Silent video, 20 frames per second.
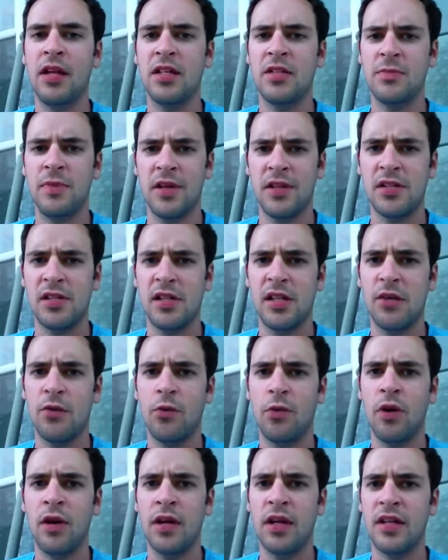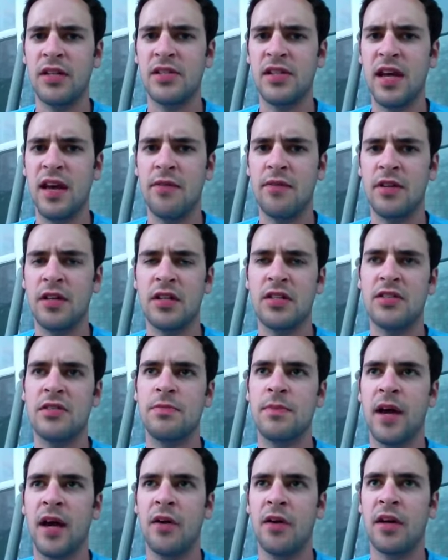especially one as heavy as
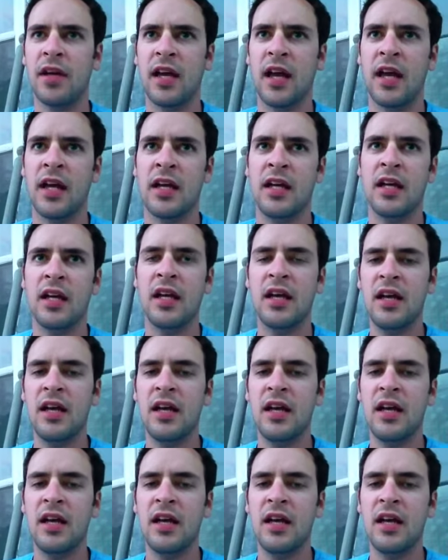Pirate Cake,